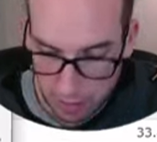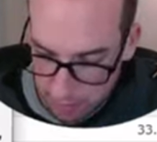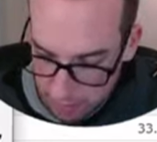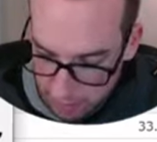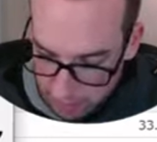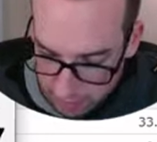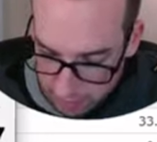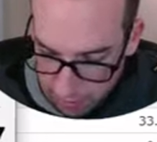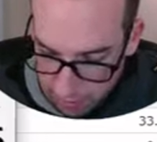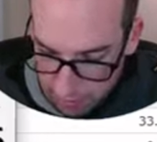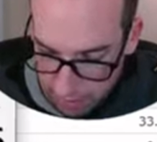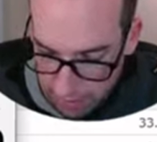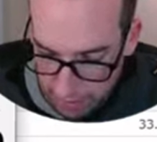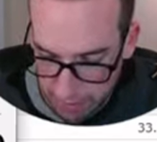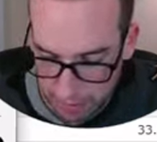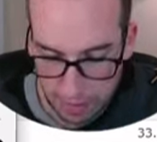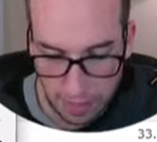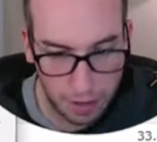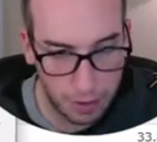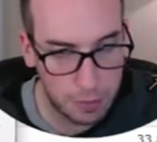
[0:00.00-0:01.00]
million,
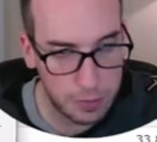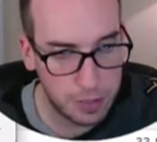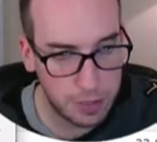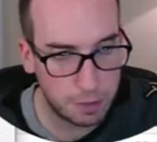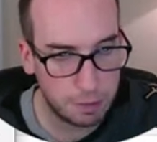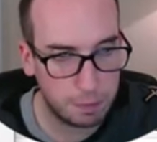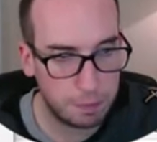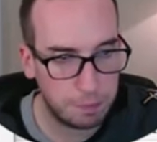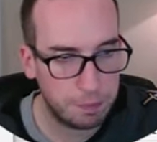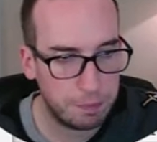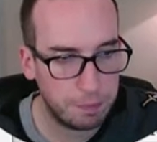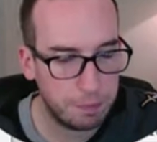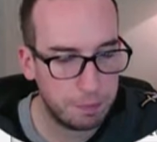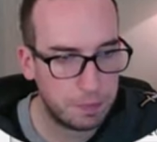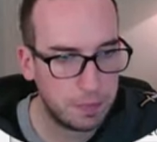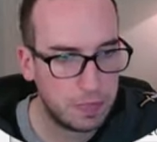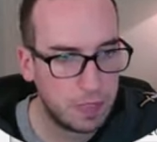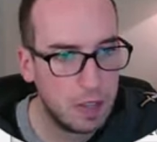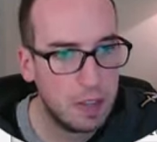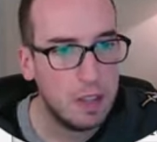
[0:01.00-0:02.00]
690,000.
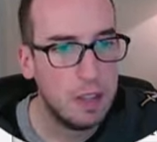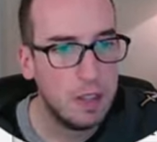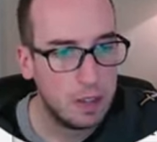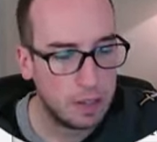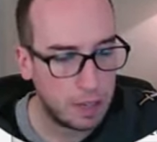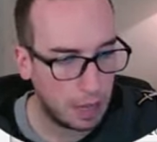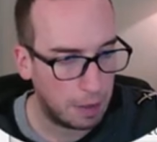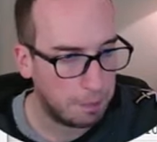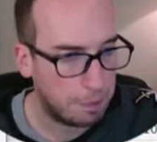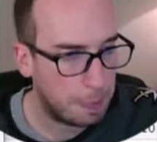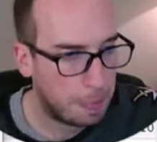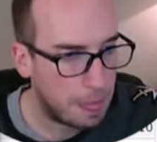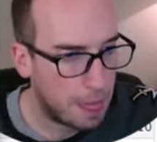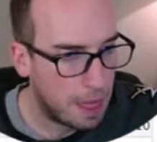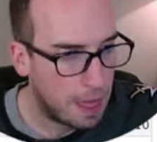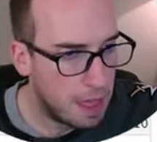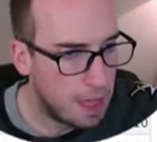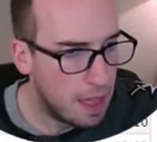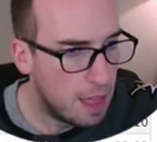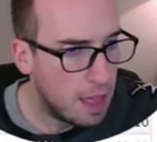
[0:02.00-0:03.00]
Okay.
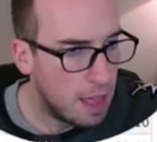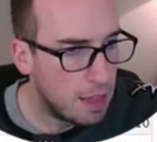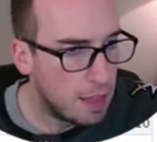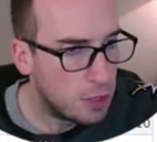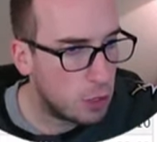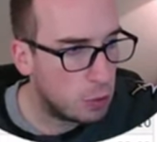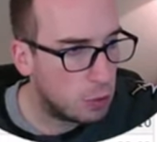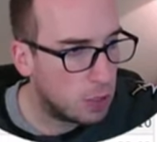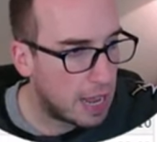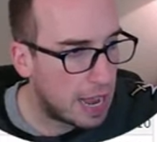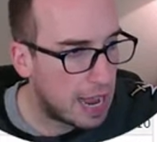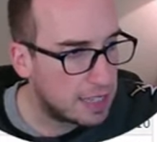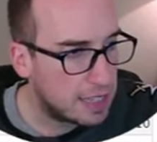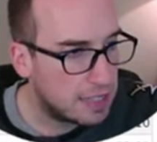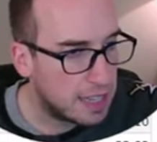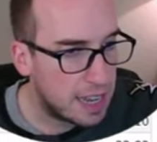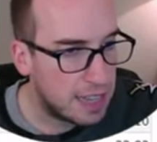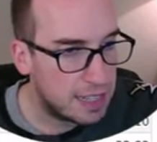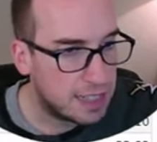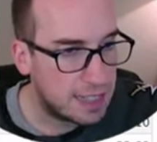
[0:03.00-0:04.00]
Total
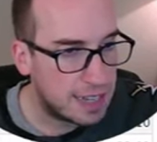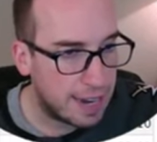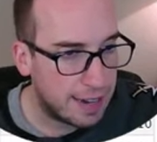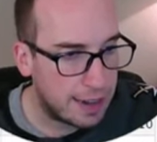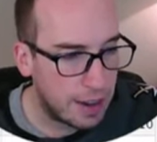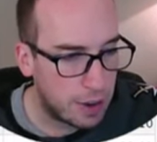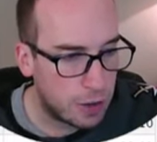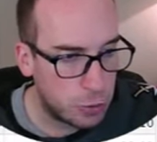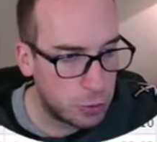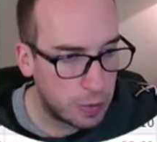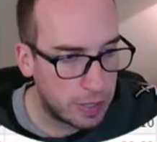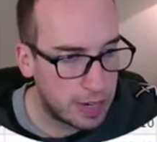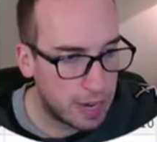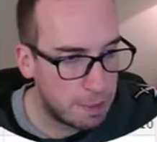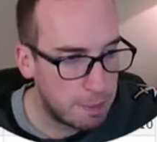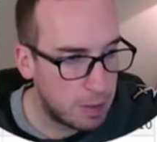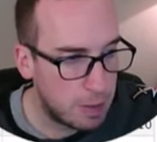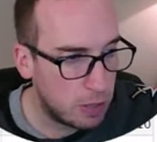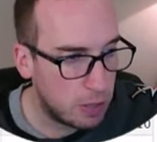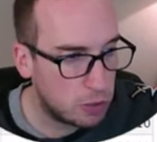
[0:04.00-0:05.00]
assets,
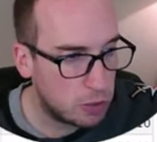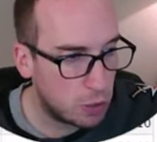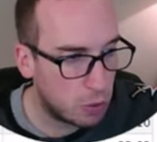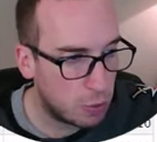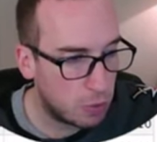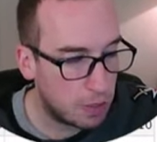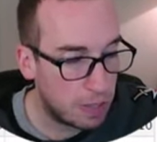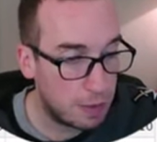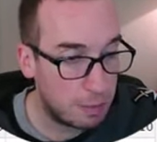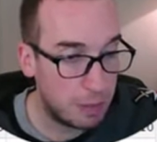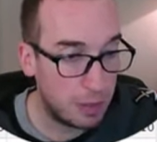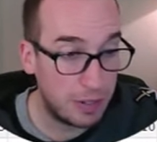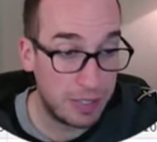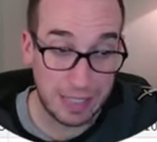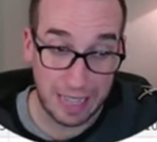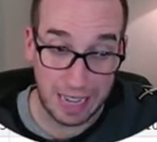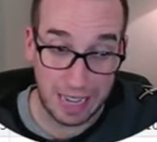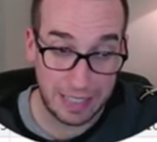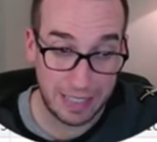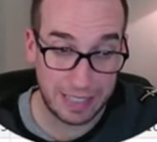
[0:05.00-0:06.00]
929 mil. Total
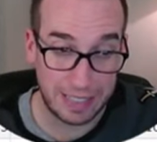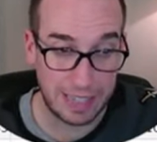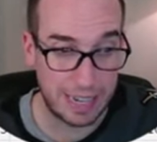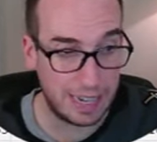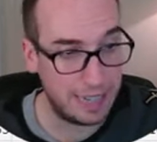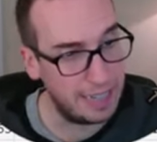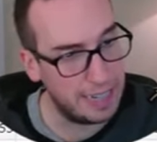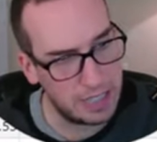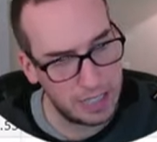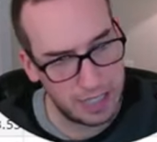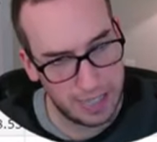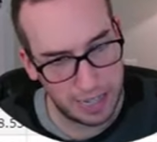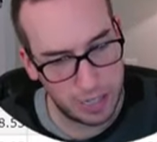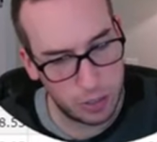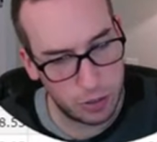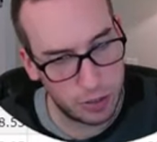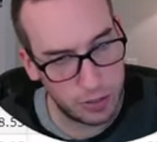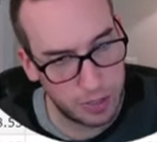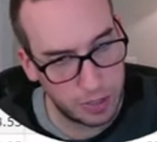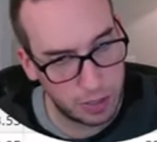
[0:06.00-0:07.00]
liabilities, 869. That's
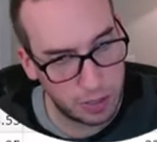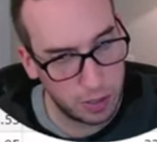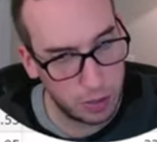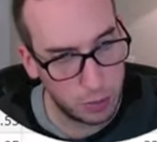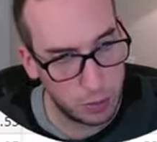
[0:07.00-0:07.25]
dangerously